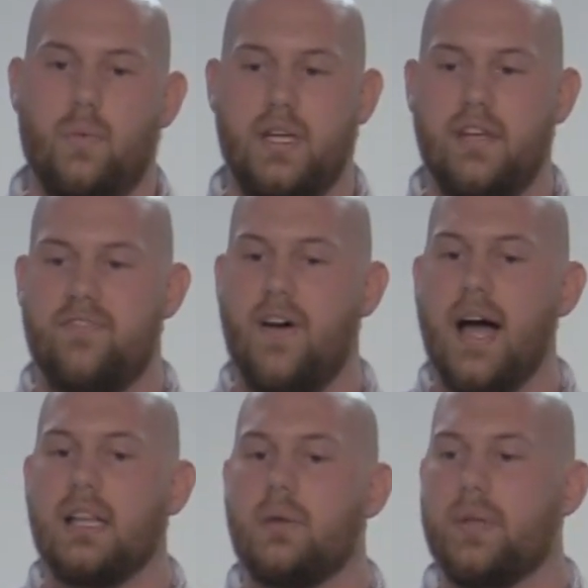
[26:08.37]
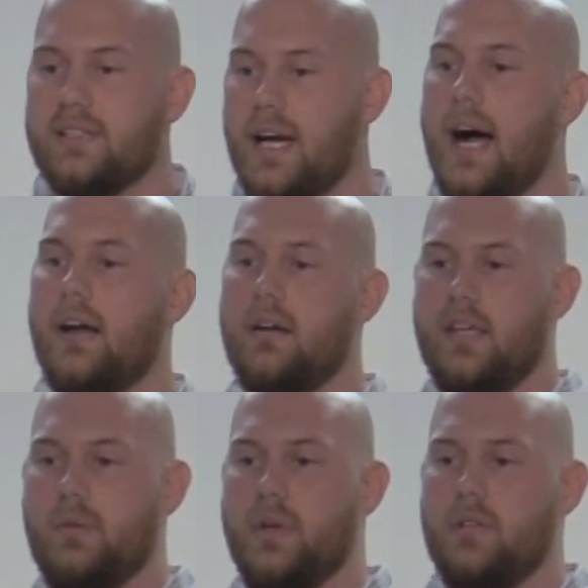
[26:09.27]
When he finally
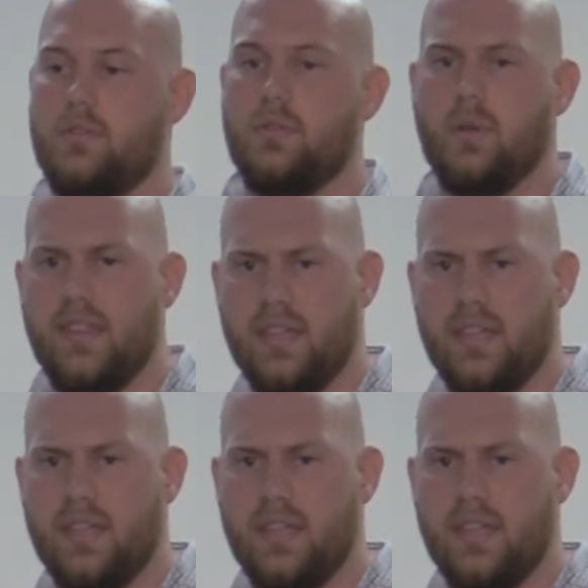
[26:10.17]
retired, he went to,